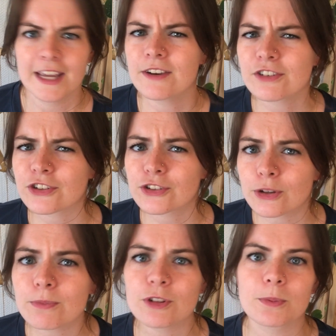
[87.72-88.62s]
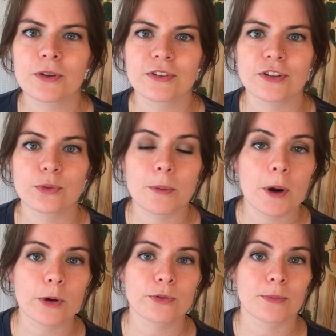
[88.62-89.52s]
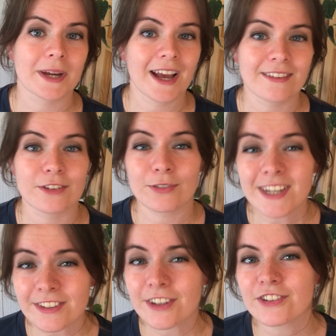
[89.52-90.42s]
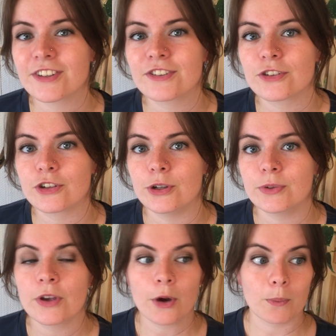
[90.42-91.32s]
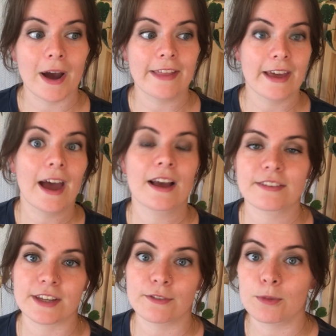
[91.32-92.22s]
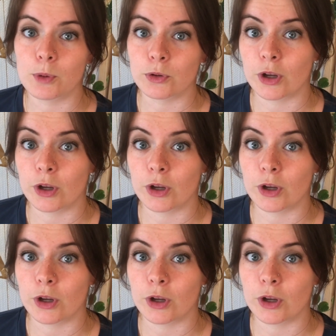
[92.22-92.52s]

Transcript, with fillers: Here are just some responses to a post from a cancer research institute where they're asking for more